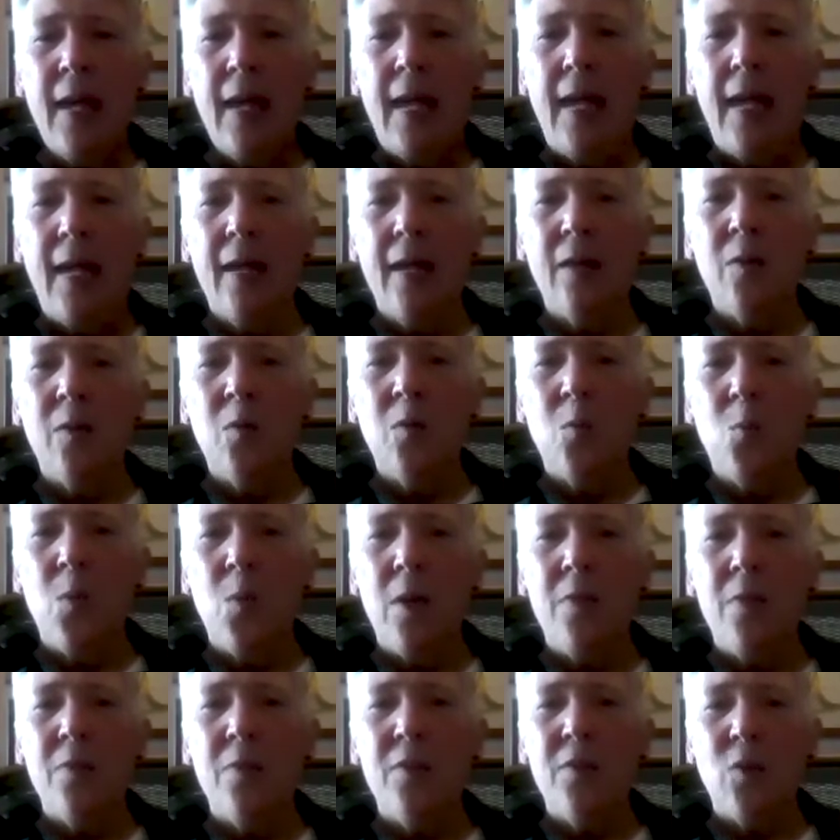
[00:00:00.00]
And
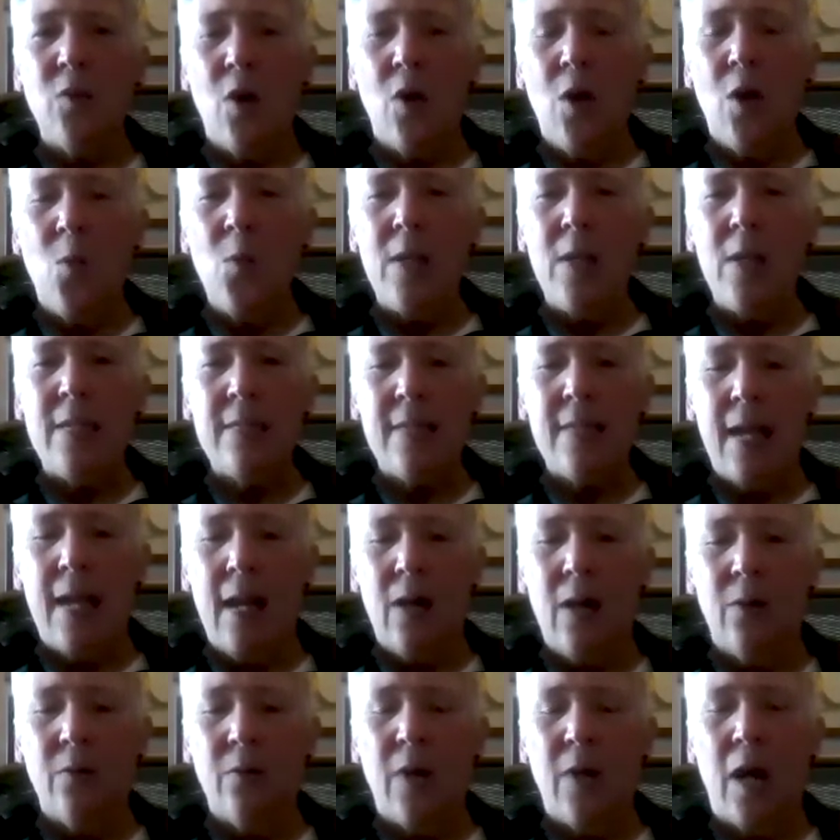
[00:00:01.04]
when this all went
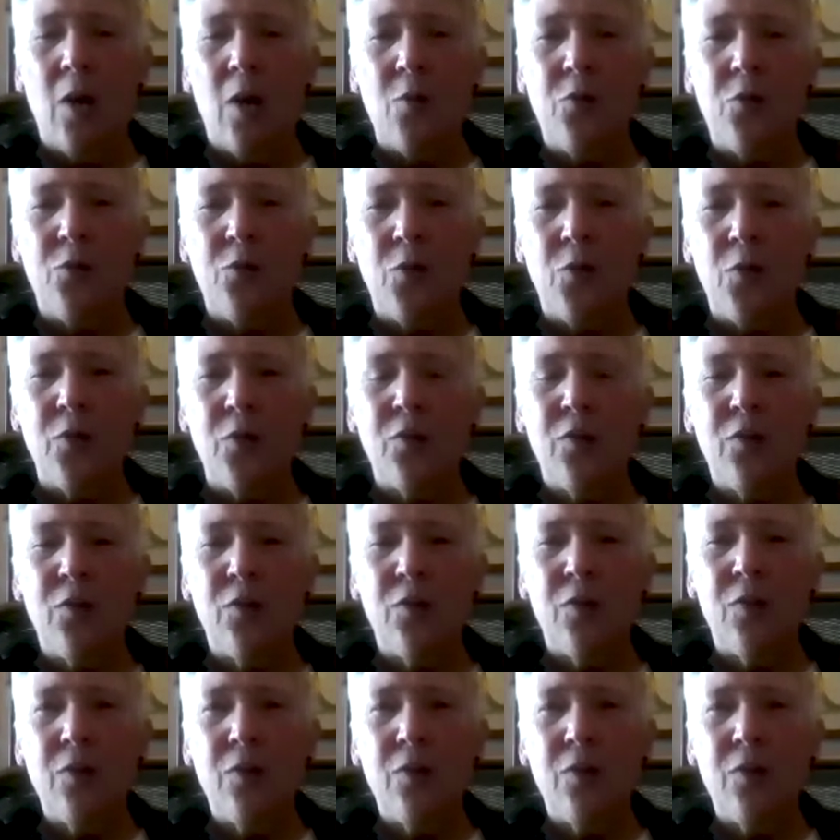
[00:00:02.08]
down, our first